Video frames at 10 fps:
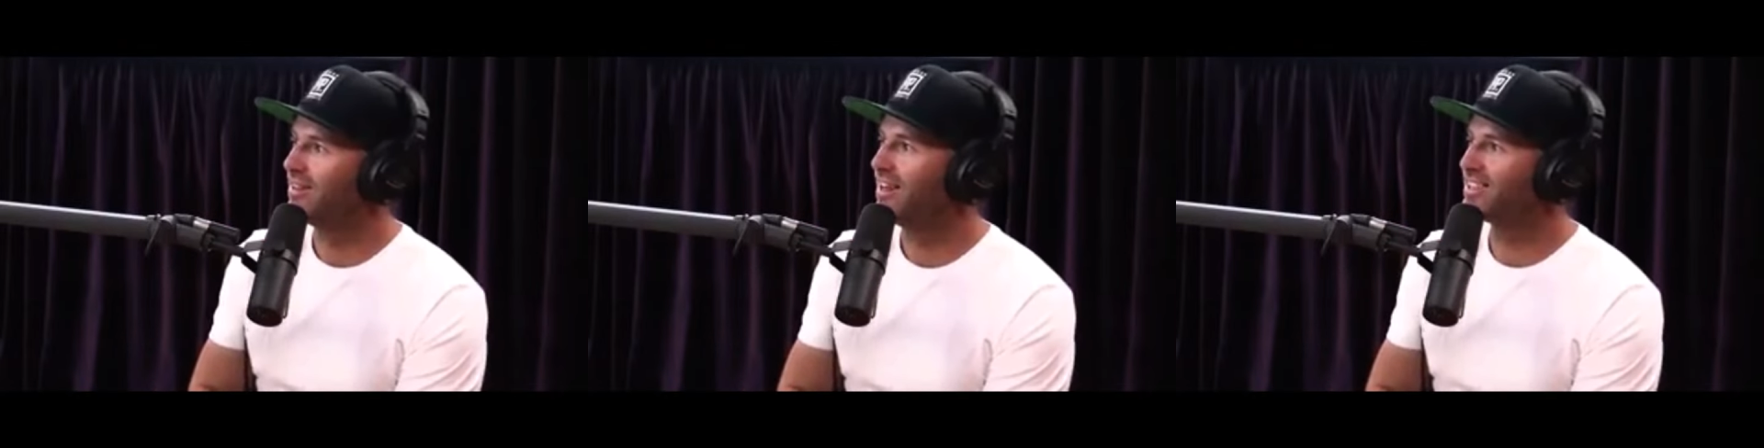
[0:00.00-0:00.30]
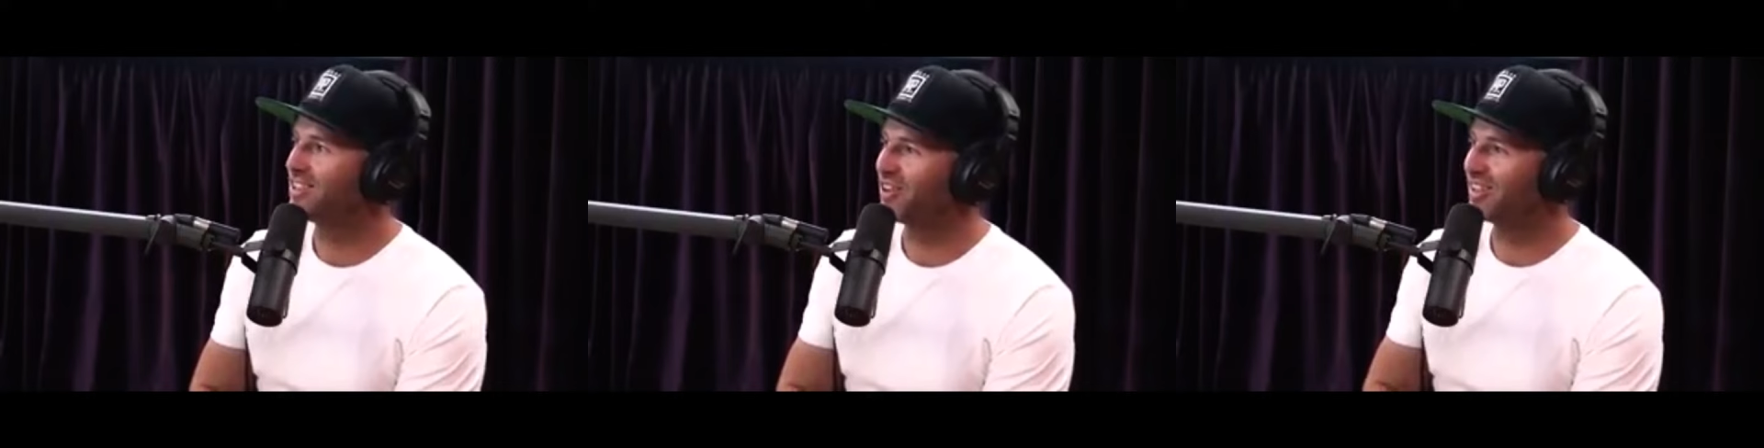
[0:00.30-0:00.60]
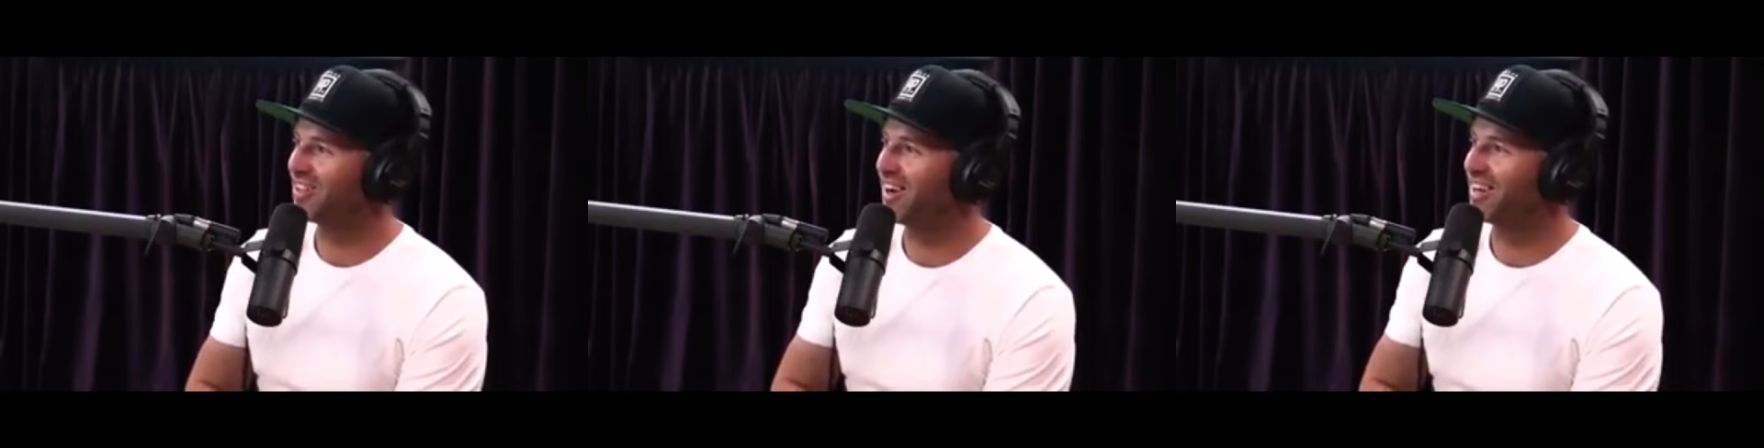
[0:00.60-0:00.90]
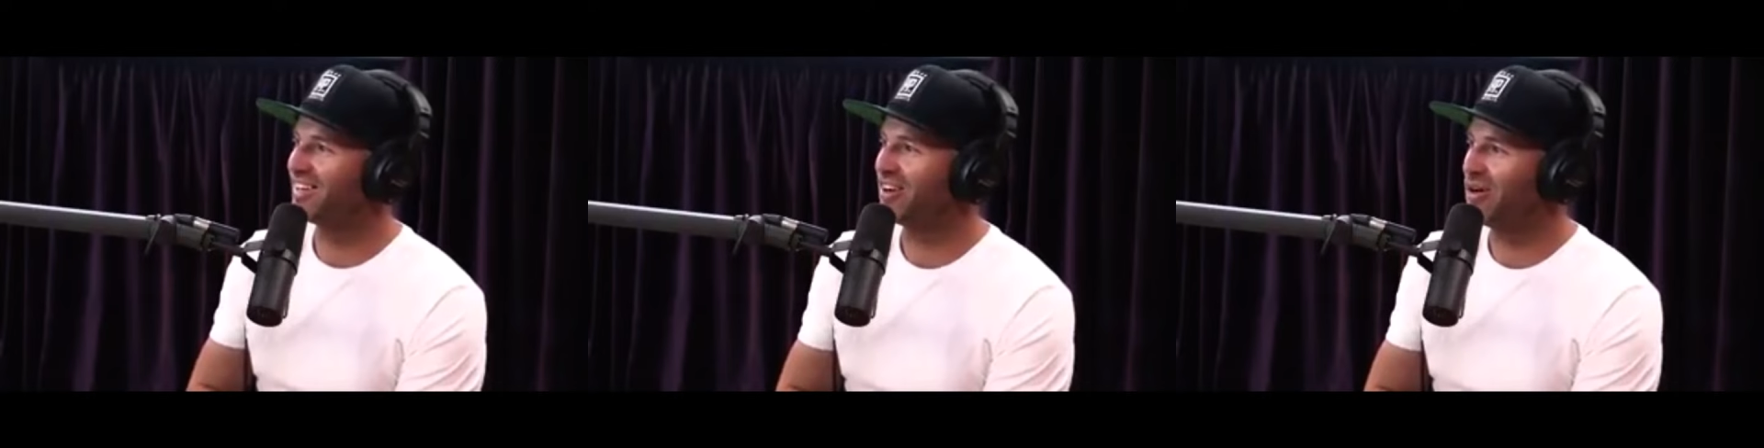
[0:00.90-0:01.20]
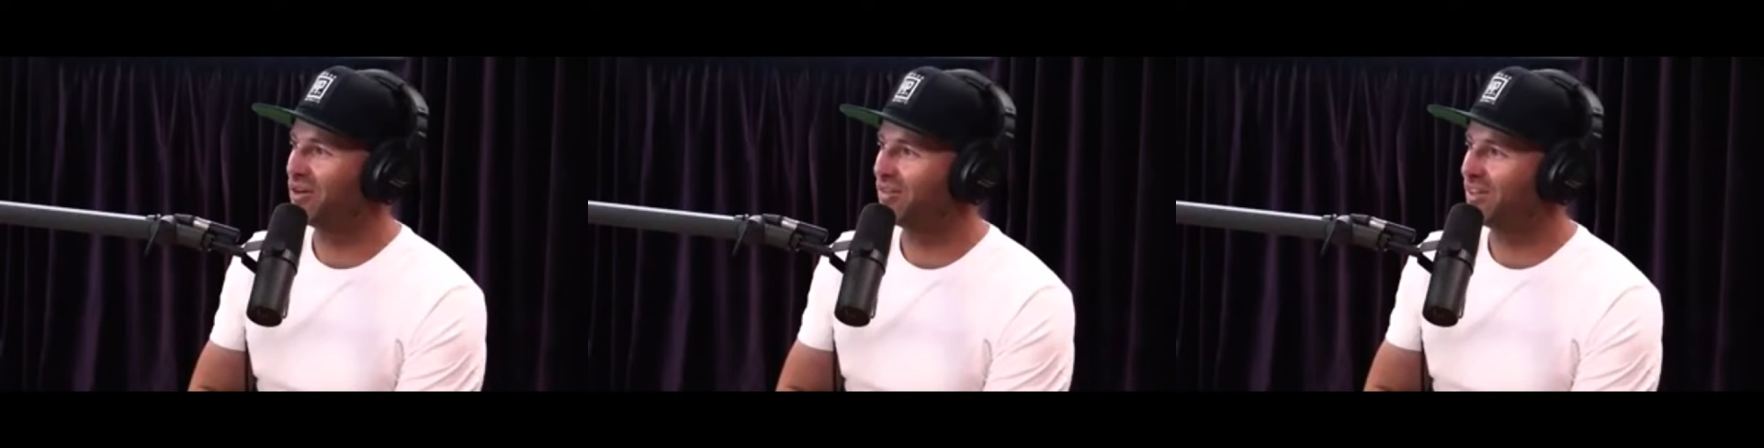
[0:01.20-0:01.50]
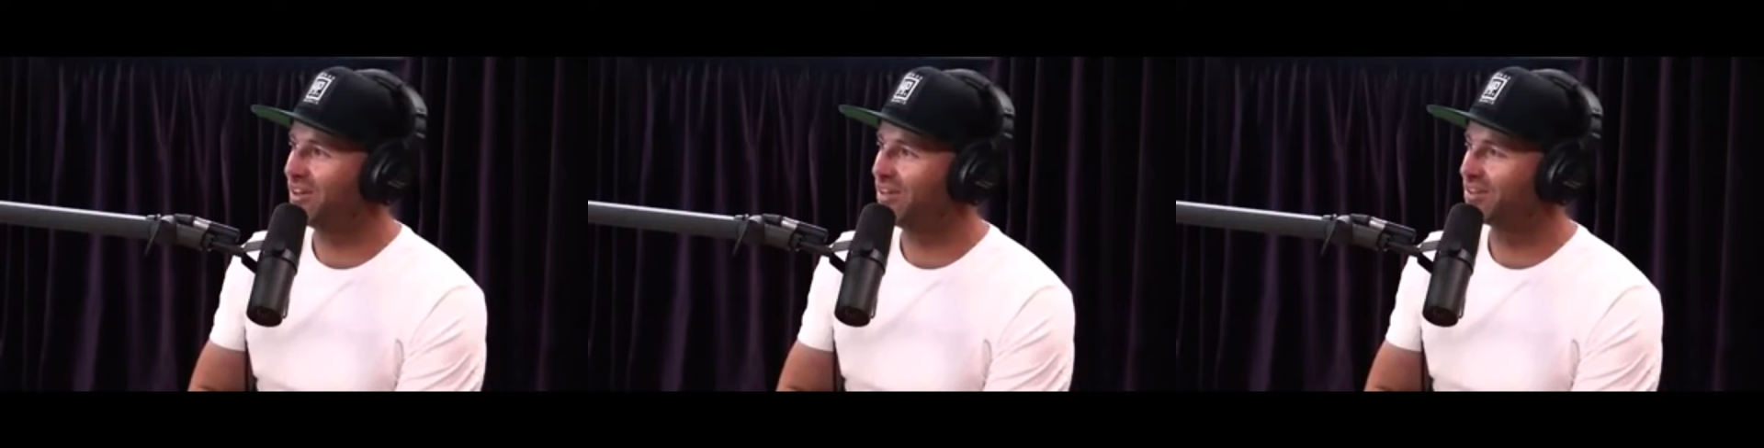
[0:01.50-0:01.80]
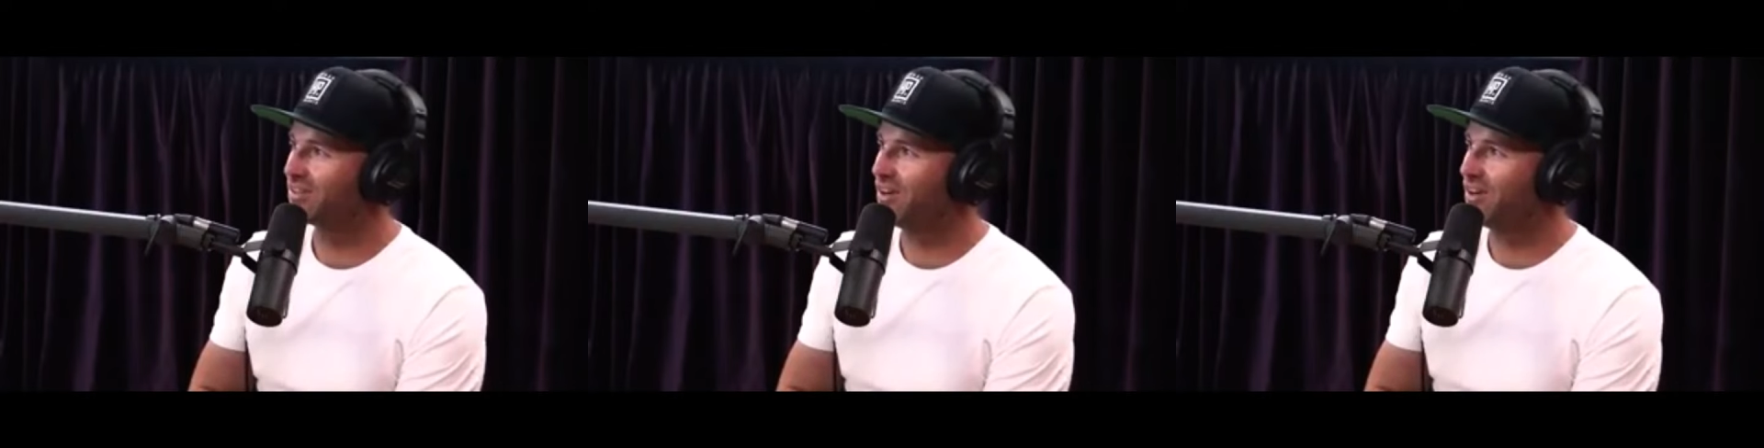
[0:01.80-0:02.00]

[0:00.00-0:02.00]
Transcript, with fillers: these are his, like his older videos.